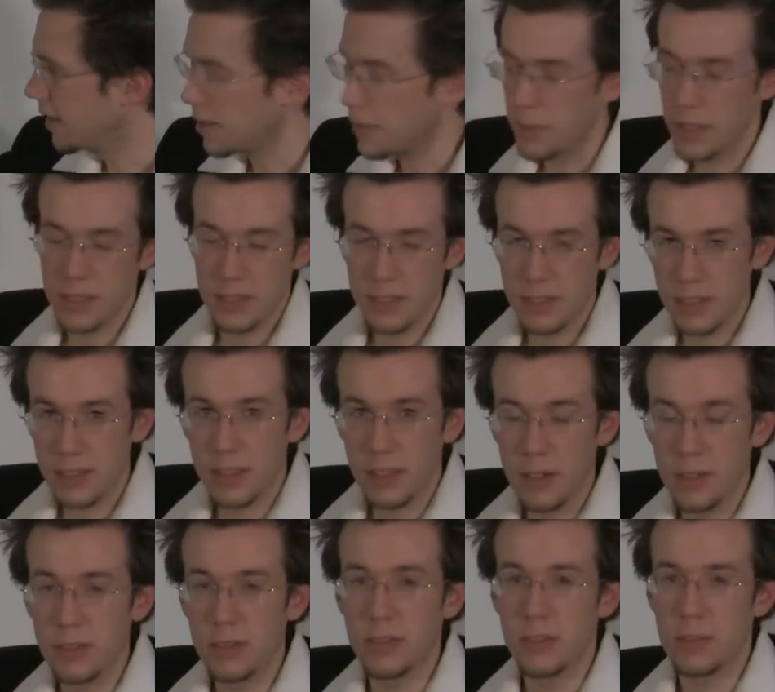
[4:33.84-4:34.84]
you basically
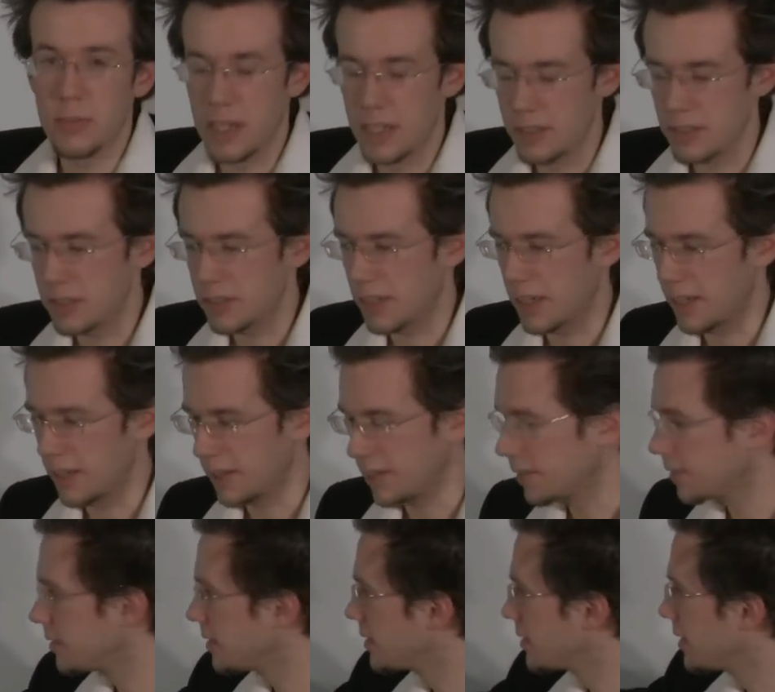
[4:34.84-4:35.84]
go through the major scale,